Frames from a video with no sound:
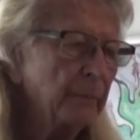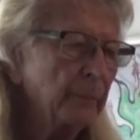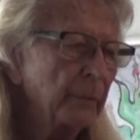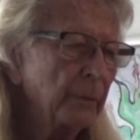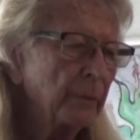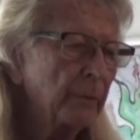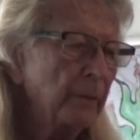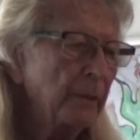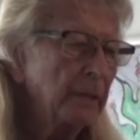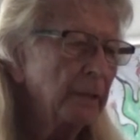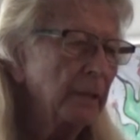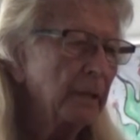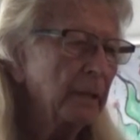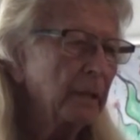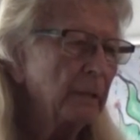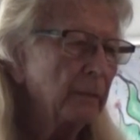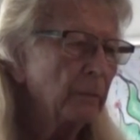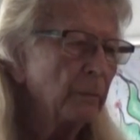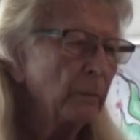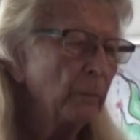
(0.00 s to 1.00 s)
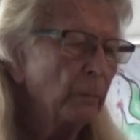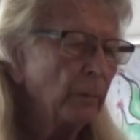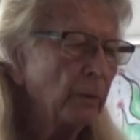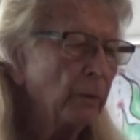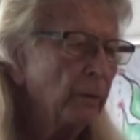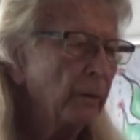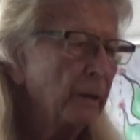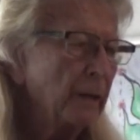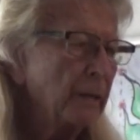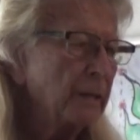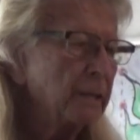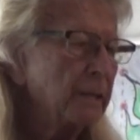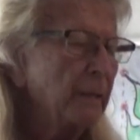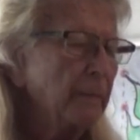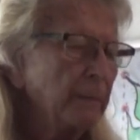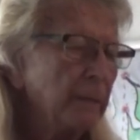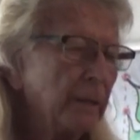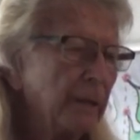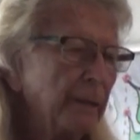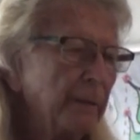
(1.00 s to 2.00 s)
pluralistic world at
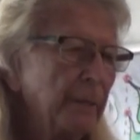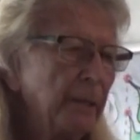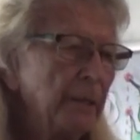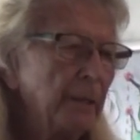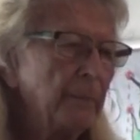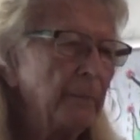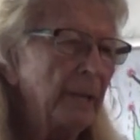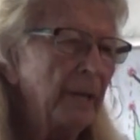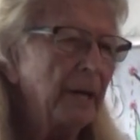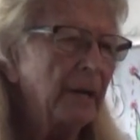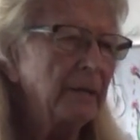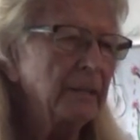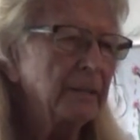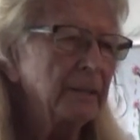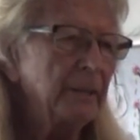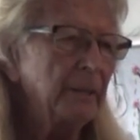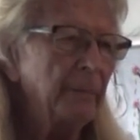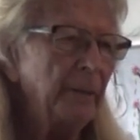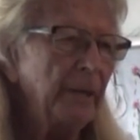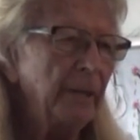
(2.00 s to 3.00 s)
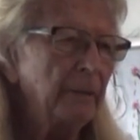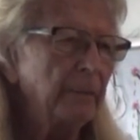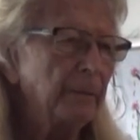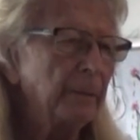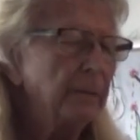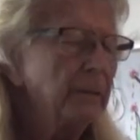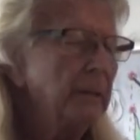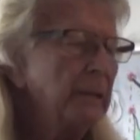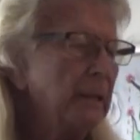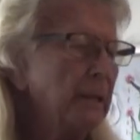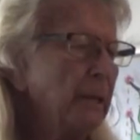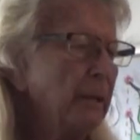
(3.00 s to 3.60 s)
some time in the past, debatable